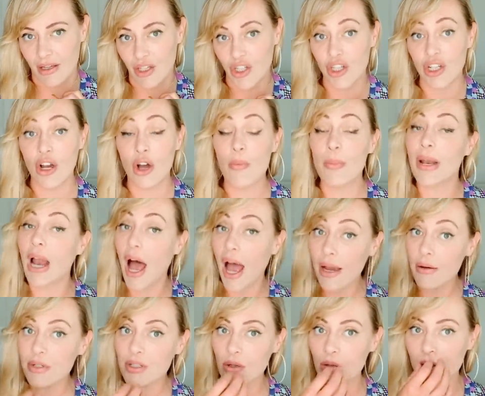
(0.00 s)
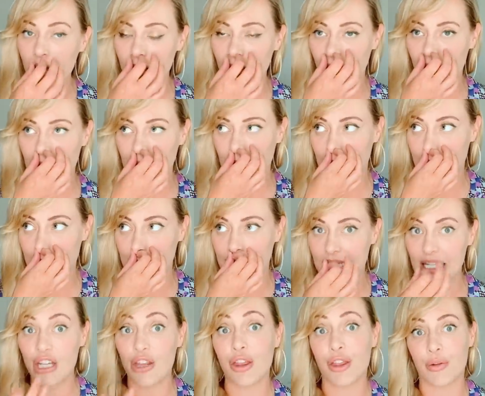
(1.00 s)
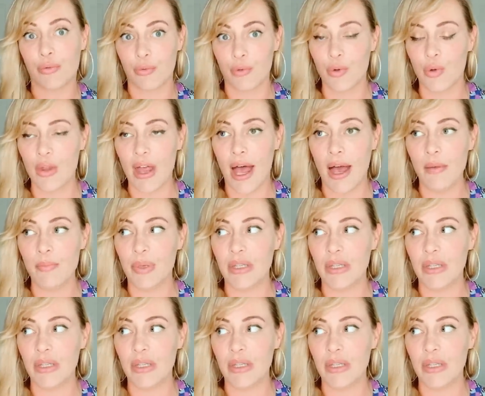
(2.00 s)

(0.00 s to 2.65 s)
You know, but I was old enough to like see through that.